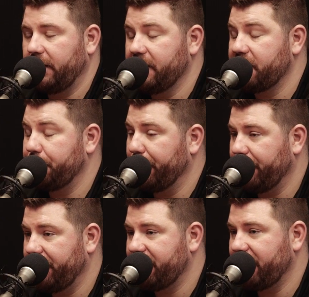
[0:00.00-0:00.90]
the
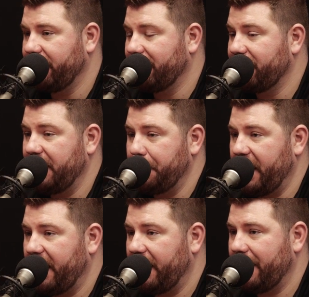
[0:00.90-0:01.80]
experience that your team
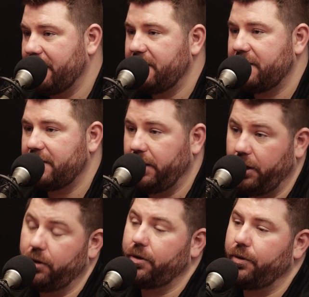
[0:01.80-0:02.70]
has,
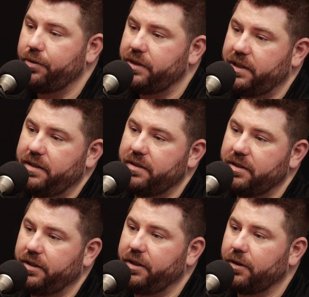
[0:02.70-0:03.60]
your goals
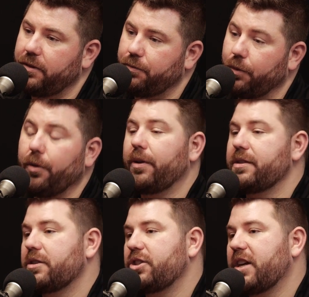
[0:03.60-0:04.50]
as your role
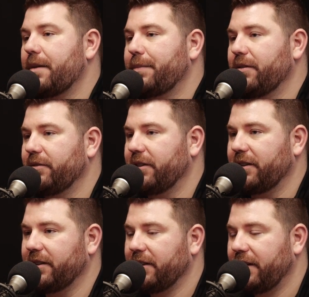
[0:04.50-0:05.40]
as a shop owner.